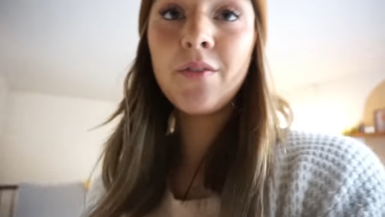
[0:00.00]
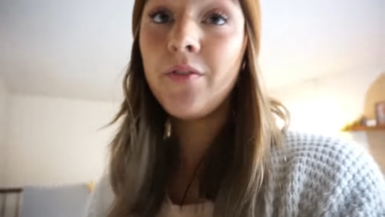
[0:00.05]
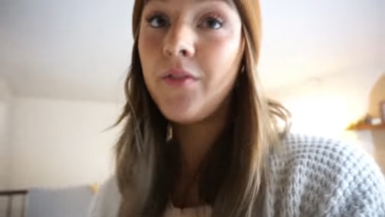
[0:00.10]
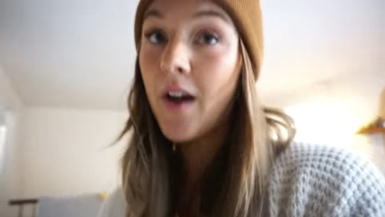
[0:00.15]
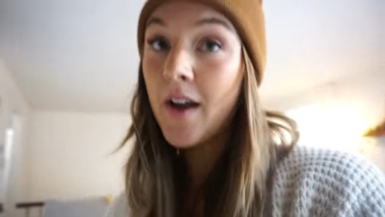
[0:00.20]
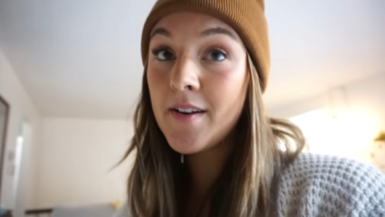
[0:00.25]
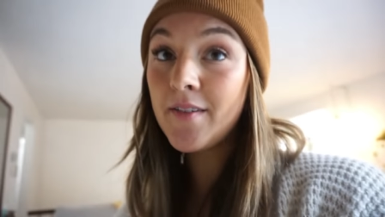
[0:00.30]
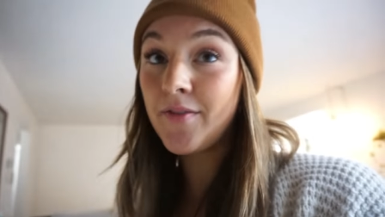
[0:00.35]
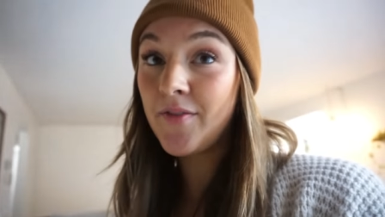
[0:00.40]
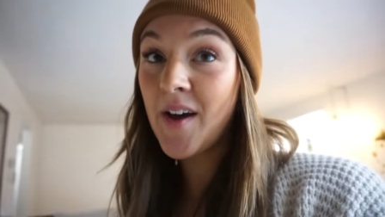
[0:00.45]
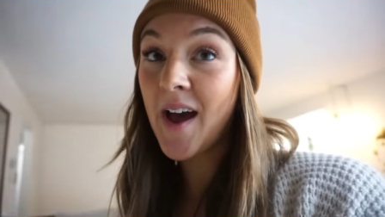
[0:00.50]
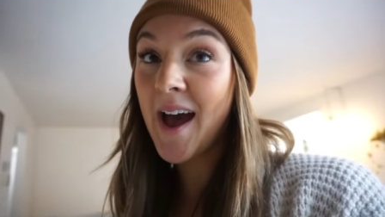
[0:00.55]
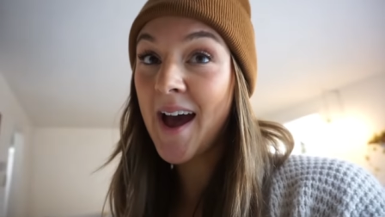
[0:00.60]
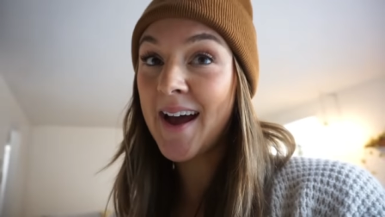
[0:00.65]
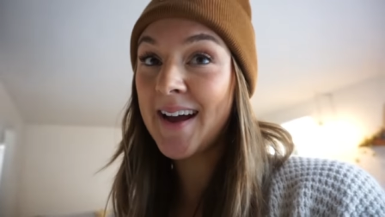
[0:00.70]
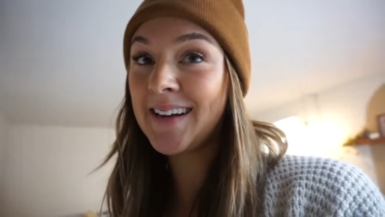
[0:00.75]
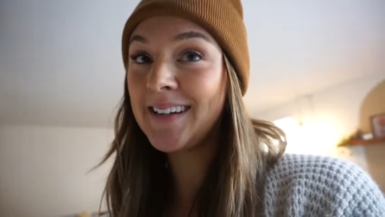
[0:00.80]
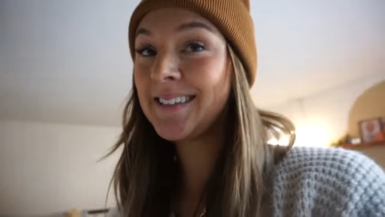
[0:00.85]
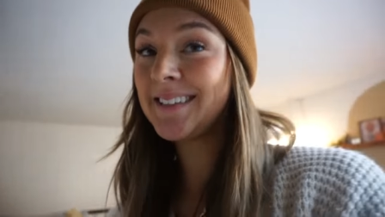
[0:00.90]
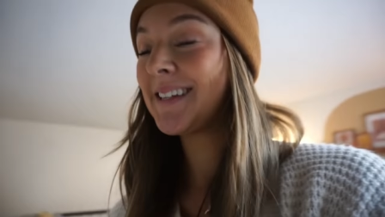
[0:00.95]
fun
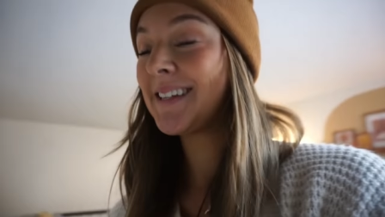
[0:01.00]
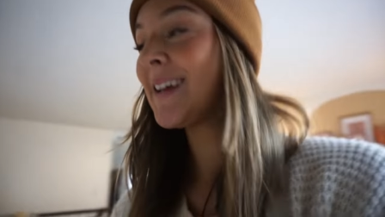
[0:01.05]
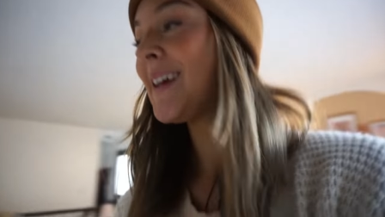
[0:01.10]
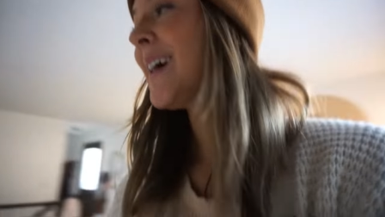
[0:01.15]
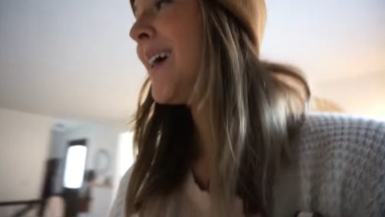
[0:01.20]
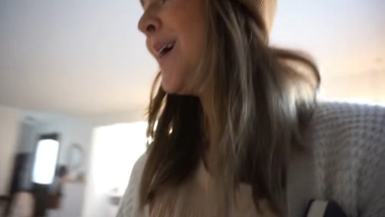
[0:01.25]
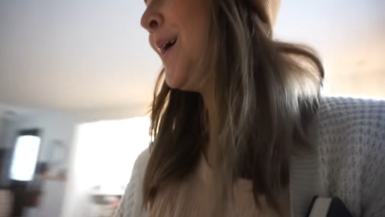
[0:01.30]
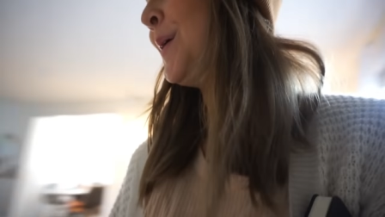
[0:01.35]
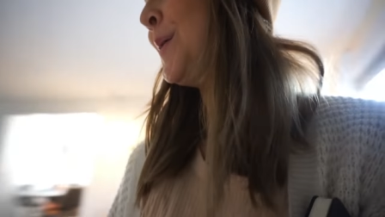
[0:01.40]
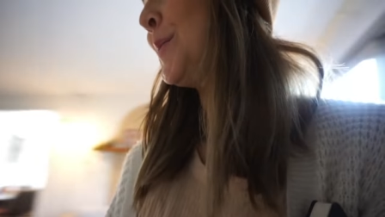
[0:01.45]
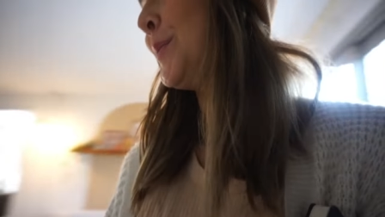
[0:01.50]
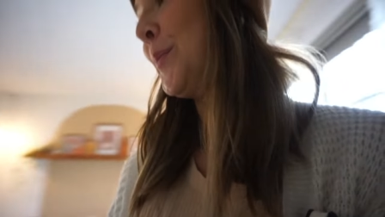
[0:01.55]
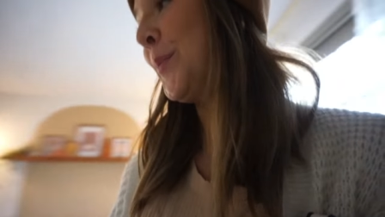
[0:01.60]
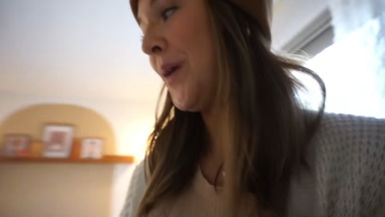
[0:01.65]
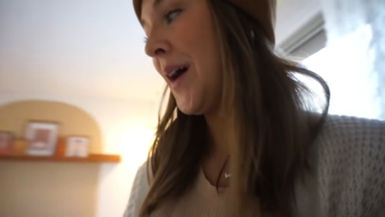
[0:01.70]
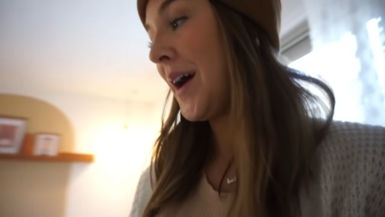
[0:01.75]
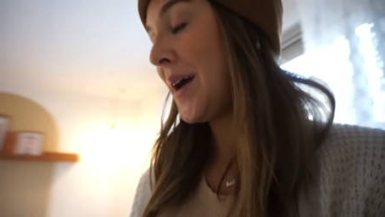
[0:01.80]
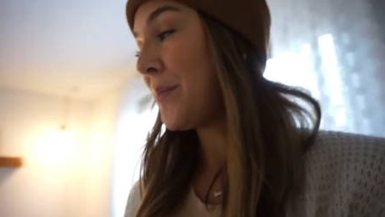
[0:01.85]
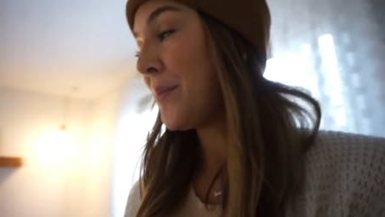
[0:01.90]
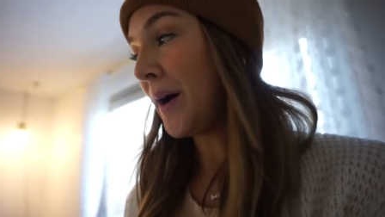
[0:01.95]
fact,
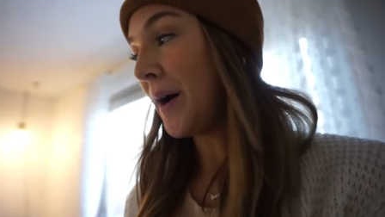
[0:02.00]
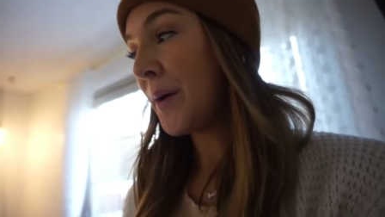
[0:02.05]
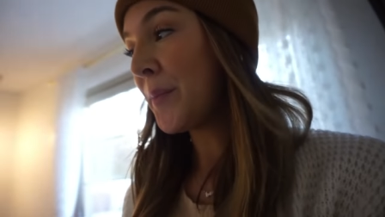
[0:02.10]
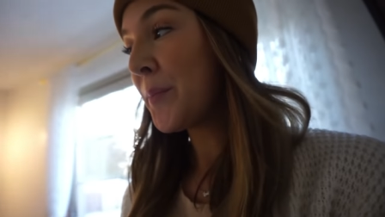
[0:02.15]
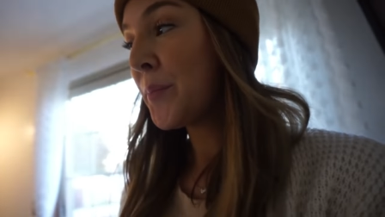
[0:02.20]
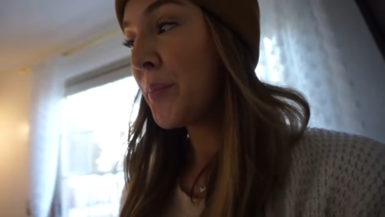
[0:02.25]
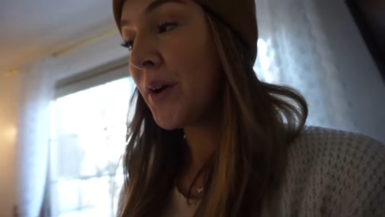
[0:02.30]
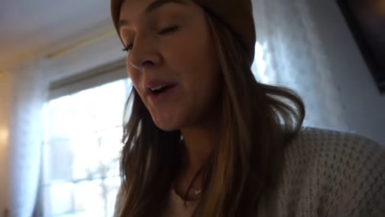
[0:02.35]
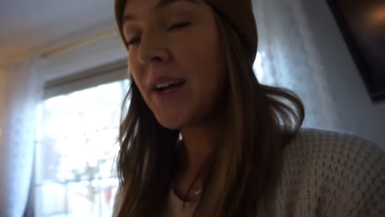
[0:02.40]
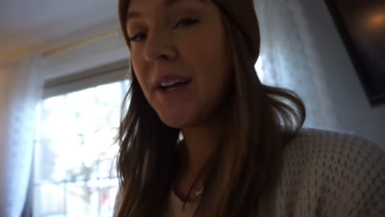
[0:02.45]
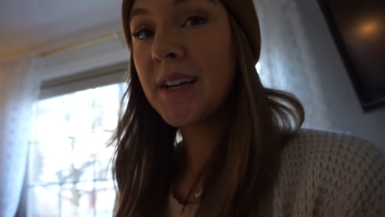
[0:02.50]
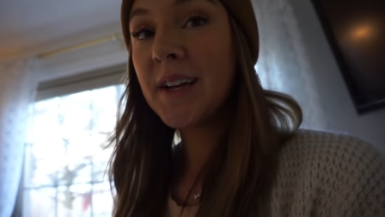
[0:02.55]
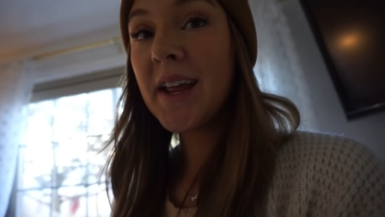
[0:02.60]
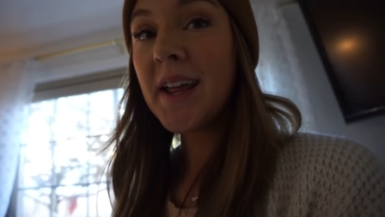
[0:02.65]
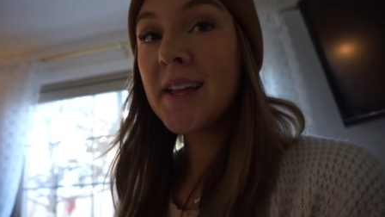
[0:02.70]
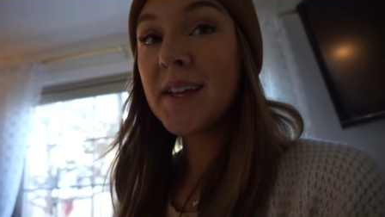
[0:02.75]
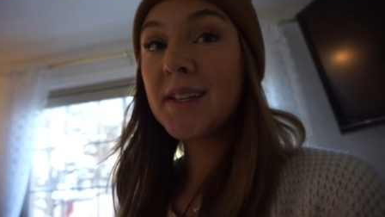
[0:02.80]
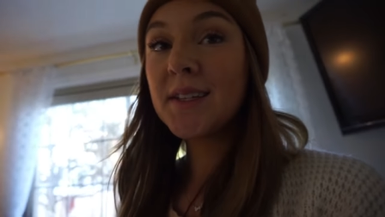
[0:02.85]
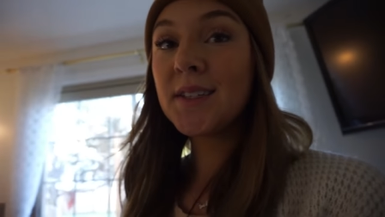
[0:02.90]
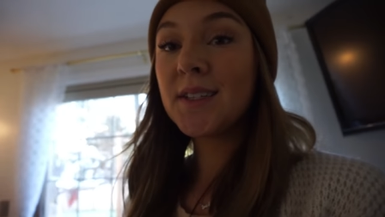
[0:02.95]
my mom brain
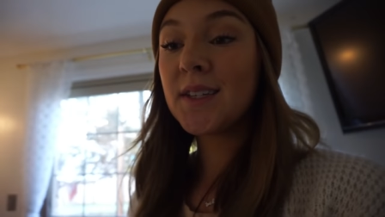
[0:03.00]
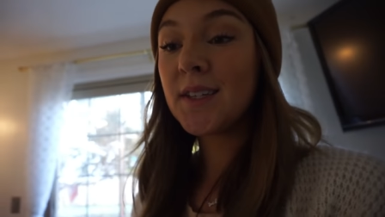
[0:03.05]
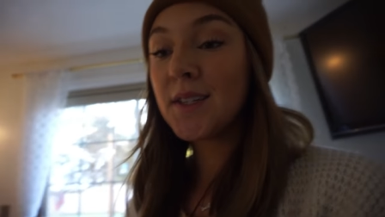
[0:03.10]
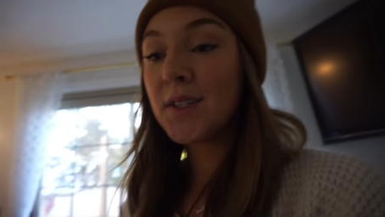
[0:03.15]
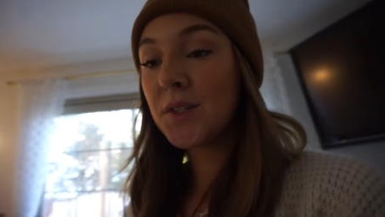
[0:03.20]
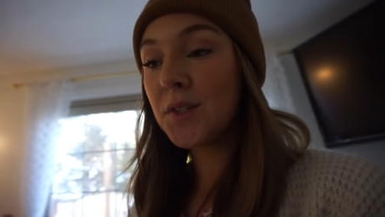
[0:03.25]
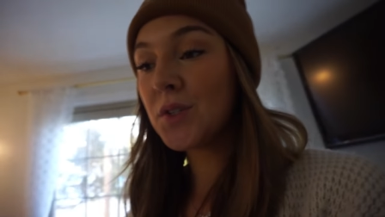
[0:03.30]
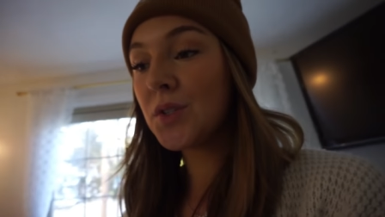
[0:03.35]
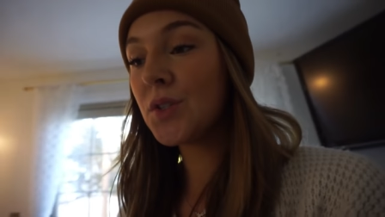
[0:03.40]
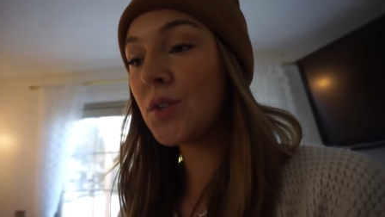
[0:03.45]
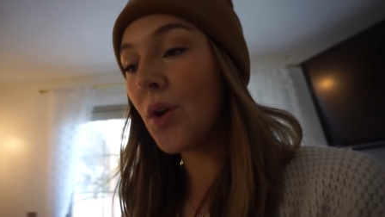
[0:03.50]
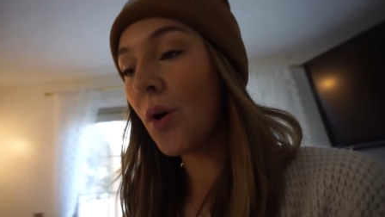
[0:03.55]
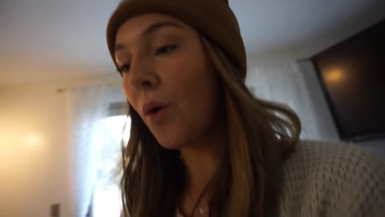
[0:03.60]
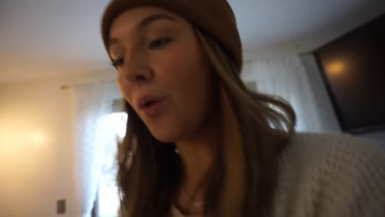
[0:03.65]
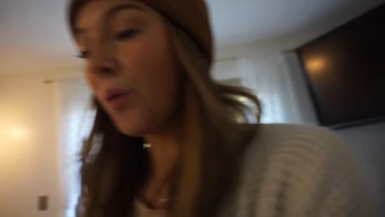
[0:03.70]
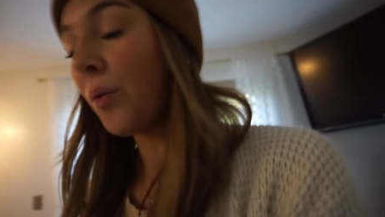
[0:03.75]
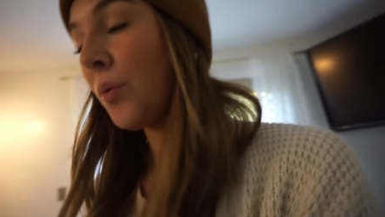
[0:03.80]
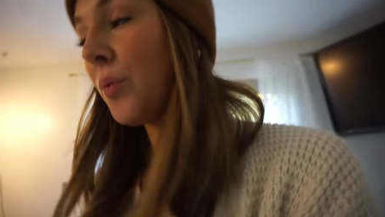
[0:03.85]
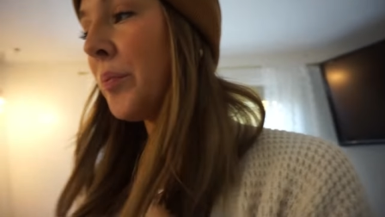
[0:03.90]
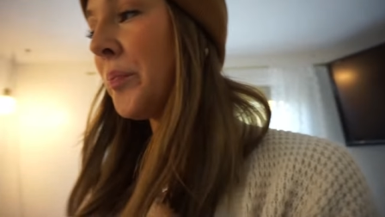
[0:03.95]
is
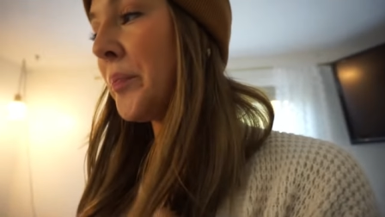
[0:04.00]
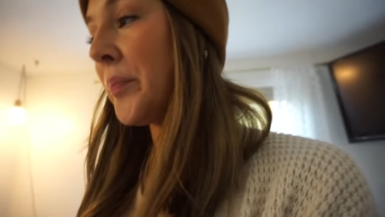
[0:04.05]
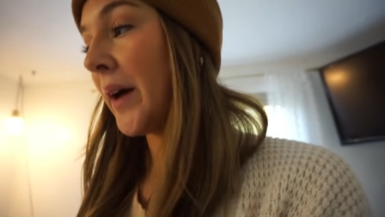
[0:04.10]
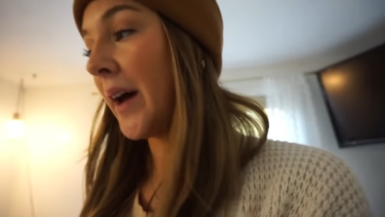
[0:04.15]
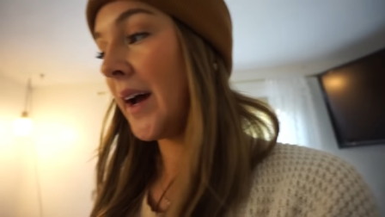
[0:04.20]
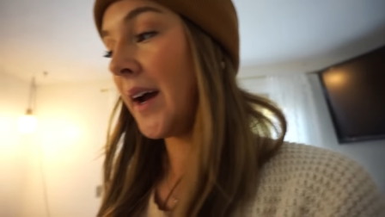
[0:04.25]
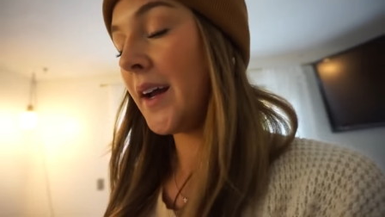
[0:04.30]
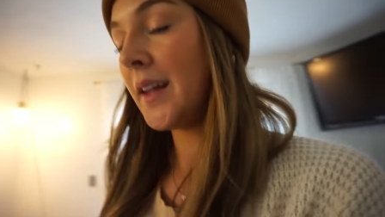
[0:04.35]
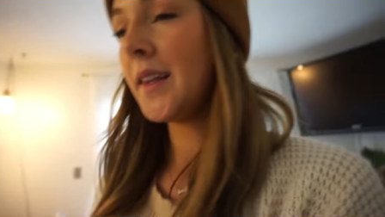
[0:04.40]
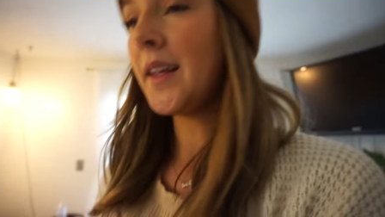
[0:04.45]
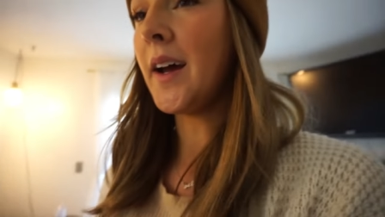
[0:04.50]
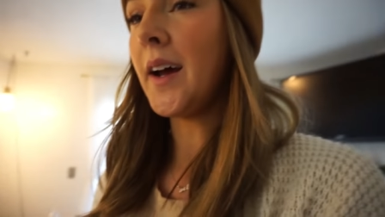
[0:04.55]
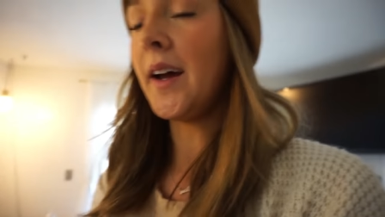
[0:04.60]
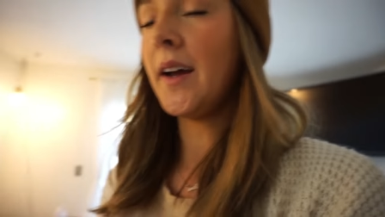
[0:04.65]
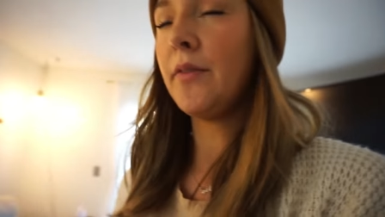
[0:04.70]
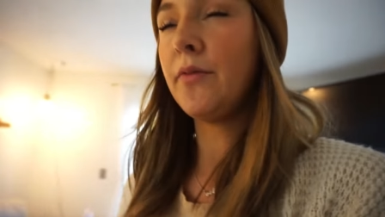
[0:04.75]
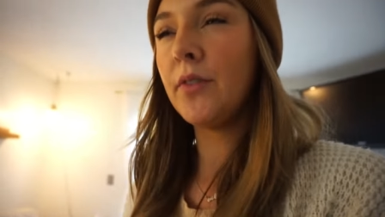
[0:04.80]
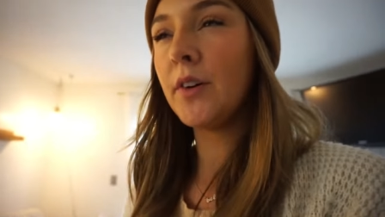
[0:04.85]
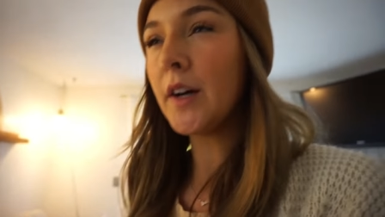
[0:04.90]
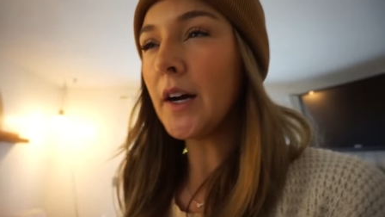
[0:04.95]
so bad that I
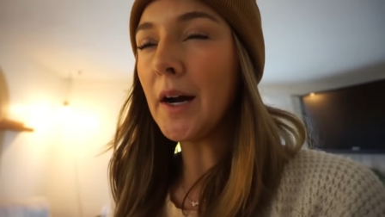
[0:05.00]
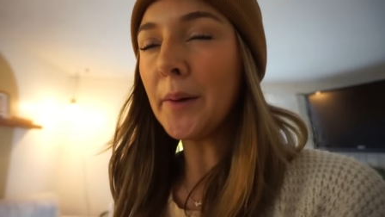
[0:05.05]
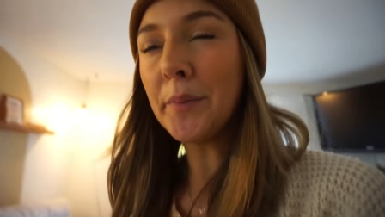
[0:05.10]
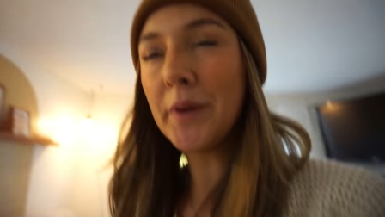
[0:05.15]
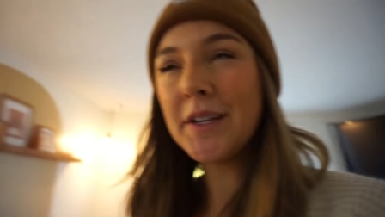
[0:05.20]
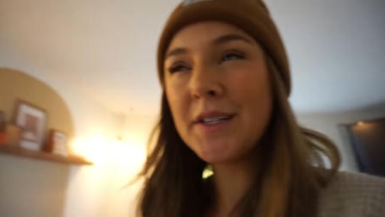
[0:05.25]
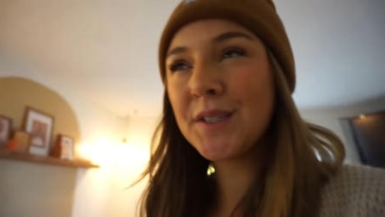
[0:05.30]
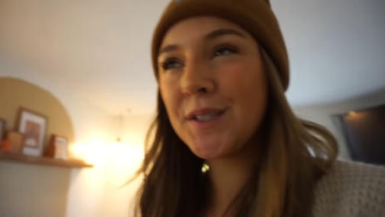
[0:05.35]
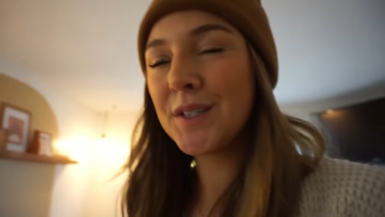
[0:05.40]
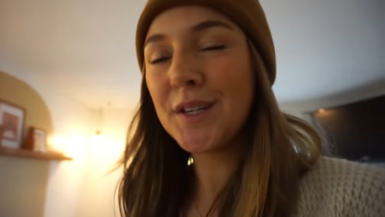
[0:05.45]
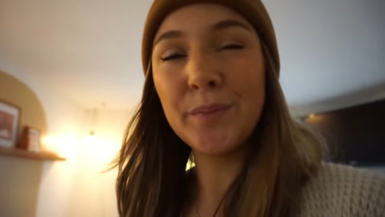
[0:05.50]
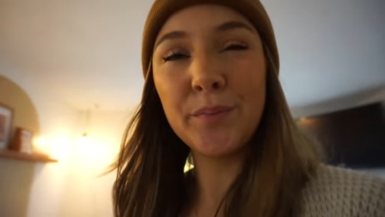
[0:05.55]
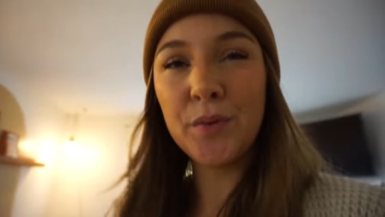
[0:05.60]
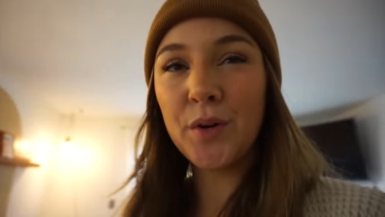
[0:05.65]
forgot my zip